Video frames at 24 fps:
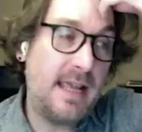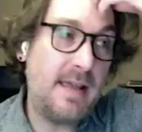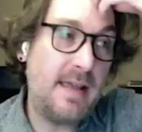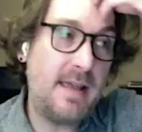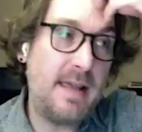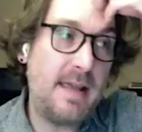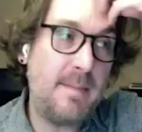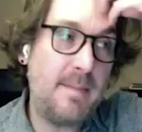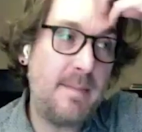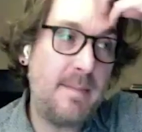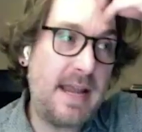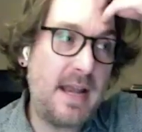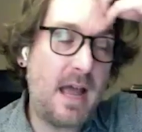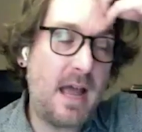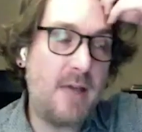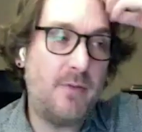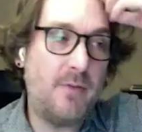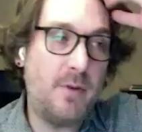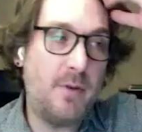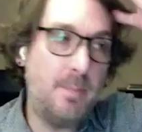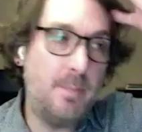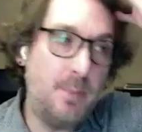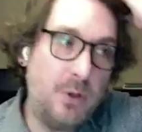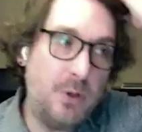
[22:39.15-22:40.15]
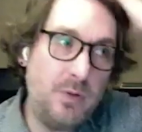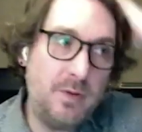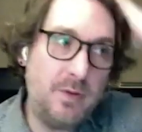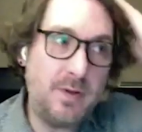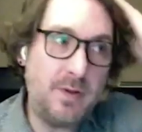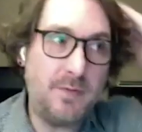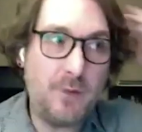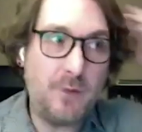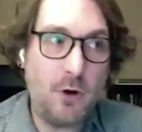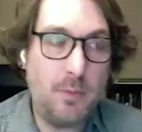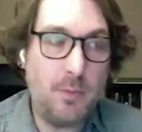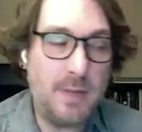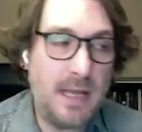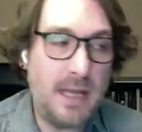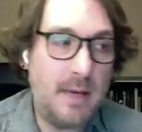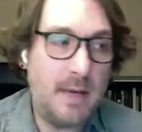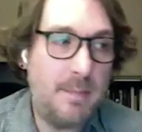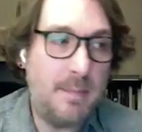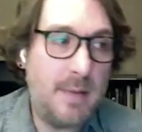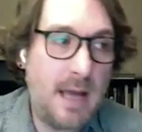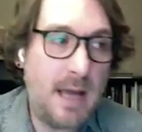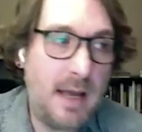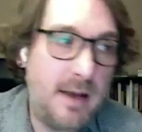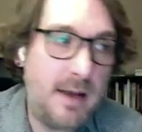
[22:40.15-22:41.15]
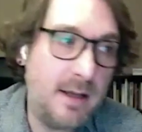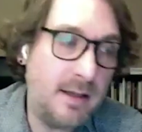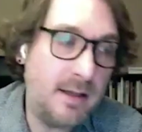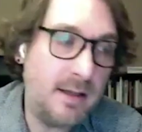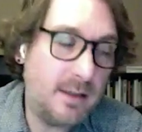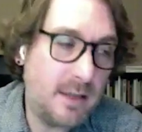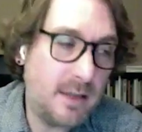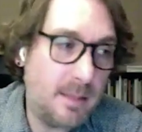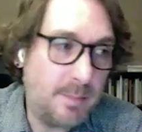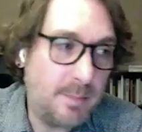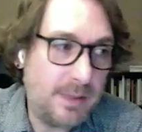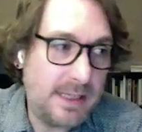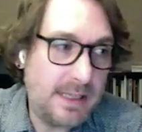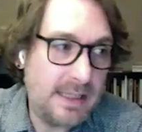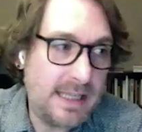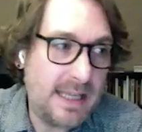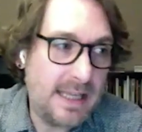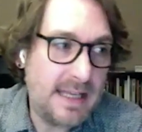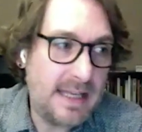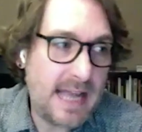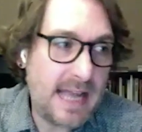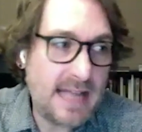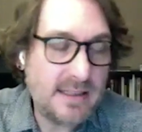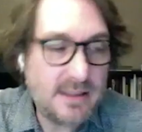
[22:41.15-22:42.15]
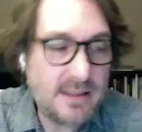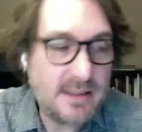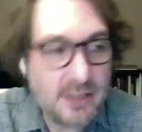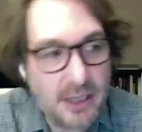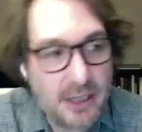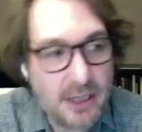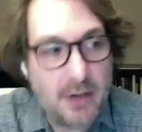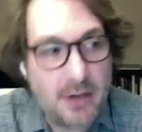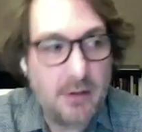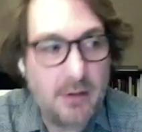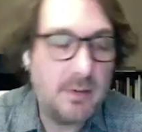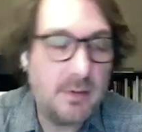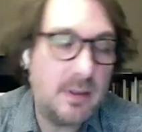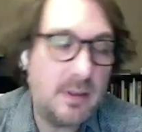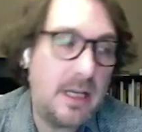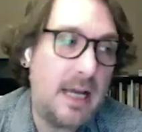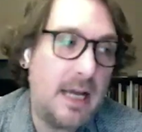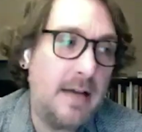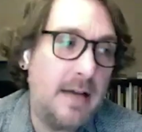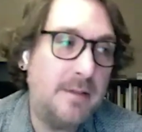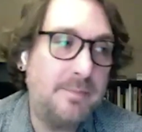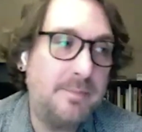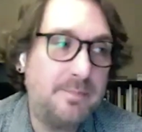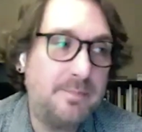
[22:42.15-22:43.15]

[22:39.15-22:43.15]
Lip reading: it may not remove the phobia completely, and that's that's